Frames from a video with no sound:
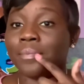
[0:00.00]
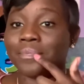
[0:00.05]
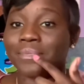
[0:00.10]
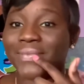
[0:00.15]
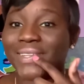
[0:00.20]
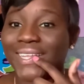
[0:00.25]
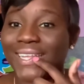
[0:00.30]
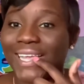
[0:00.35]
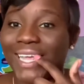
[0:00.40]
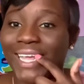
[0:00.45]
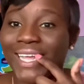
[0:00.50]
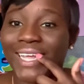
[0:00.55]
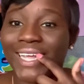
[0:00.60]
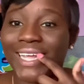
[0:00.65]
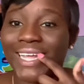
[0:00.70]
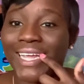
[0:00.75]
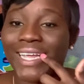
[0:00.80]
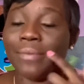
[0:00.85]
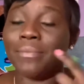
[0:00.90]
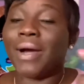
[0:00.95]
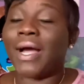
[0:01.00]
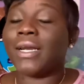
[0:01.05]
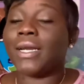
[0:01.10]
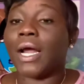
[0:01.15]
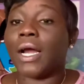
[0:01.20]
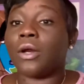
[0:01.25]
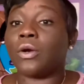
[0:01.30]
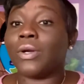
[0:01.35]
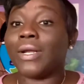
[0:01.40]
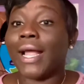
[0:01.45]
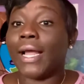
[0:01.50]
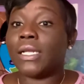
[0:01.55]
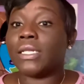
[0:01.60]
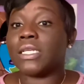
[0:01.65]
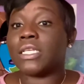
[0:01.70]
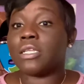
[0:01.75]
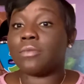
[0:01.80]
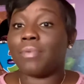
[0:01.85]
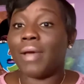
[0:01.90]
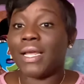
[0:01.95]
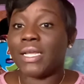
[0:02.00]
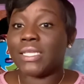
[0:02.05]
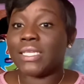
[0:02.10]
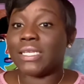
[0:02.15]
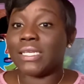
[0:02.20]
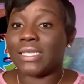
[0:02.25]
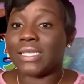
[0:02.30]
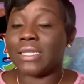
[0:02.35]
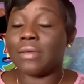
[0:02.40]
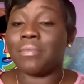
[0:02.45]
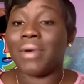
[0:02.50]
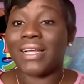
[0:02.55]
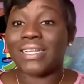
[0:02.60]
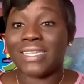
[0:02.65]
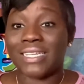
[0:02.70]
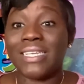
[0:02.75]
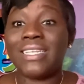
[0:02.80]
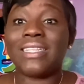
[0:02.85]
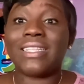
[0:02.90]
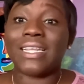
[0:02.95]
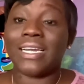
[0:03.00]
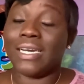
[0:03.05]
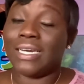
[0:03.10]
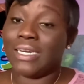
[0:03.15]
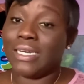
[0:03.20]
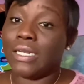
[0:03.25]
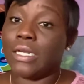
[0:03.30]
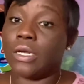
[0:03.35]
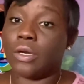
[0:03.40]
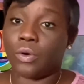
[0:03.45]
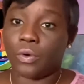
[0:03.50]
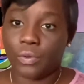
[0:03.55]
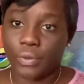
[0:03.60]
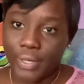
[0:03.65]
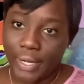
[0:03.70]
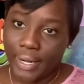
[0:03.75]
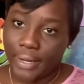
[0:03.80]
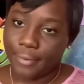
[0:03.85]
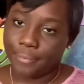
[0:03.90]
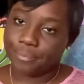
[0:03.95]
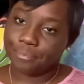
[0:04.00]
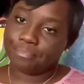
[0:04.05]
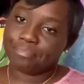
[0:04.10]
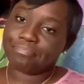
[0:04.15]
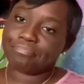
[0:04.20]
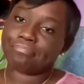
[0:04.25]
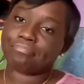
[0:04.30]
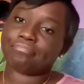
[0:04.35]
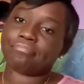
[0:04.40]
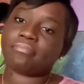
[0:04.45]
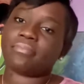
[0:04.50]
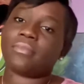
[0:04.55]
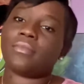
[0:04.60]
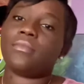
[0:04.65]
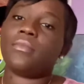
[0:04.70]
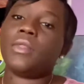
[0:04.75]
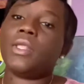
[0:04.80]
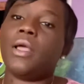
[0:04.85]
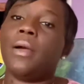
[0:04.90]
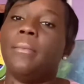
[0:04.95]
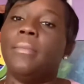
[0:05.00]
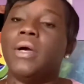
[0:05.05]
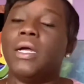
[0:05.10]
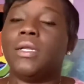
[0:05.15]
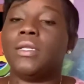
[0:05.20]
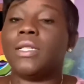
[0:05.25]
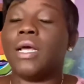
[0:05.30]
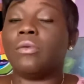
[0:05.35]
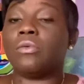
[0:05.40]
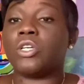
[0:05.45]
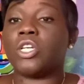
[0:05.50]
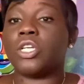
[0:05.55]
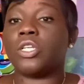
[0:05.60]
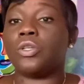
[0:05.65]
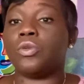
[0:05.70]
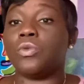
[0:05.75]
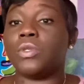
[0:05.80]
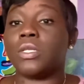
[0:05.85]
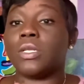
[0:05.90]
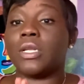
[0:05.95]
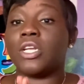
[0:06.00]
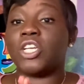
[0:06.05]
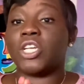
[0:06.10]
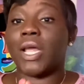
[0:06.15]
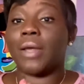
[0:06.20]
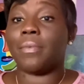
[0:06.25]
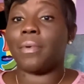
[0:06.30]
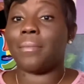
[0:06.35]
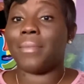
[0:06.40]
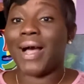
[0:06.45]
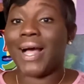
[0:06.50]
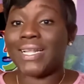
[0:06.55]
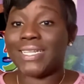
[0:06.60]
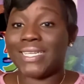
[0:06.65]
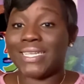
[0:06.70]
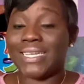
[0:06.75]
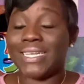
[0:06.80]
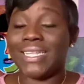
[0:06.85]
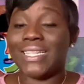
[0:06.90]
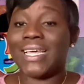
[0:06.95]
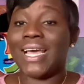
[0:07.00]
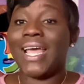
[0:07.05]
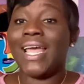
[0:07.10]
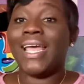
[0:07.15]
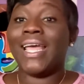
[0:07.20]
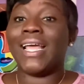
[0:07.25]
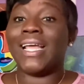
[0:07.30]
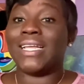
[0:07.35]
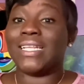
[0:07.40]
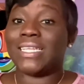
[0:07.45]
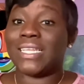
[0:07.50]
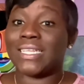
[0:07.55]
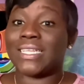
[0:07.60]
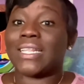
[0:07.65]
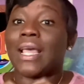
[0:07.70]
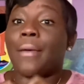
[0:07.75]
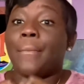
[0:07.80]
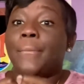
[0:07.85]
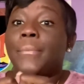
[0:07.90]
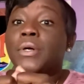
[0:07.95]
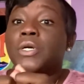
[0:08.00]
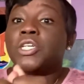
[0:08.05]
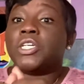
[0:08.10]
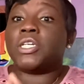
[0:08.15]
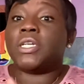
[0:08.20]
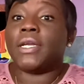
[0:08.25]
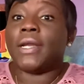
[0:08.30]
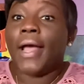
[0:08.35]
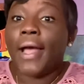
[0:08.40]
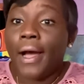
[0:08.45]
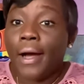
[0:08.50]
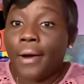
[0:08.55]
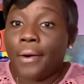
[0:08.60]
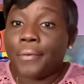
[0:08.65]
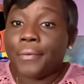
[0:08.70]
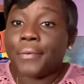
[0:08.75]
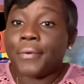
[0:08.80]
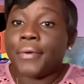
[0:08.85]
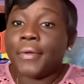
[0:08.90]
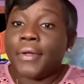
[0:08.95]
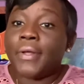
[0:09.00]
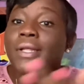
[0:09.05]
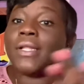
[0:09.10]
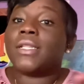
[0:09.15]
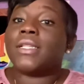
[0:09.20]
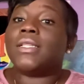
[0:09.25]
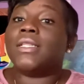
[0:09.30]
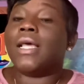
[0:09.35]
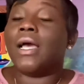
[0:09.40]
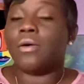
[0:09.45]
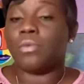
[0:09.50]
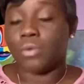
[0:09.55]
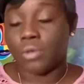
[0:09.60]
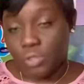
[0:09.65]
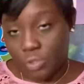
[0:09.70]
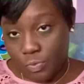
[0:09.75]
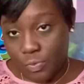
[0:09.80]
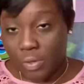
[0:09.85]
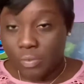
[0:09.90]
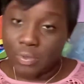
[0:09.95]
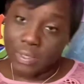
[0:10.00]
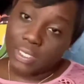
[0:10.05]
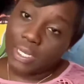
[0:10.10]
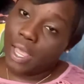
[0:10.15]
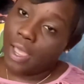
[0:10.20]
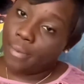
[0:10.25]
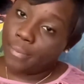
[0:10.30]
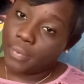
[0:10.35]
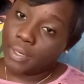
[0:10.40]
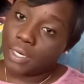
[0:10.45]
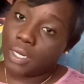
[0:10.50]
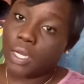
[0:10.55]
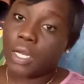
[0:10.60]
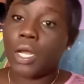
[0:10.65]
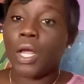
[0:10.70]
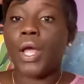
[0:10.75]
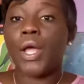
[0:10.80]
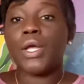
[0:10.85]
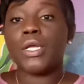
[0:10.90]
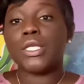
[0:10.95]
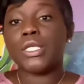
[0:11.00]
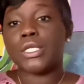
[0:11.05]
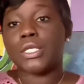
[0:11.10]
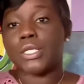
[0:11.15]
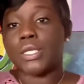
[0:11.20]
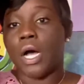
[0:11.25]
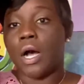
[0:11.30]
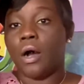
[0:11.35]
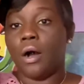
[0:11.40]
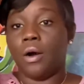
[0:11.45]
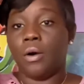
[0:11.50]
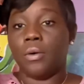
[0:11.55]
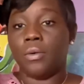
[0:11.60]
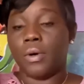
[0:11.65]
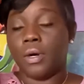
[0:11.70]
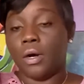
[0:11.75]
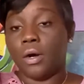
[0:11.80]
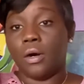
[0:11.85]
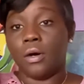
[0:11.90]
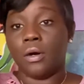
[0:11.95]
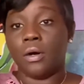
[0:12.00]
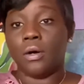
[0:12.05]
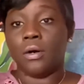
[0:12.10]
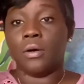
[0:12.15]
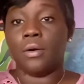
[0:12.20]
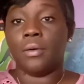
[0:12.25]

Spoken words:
it might not create the spaces in my teeth that it did create. But that was just due to the shape of my teeth, and since they pushed it out, that was what was happening. So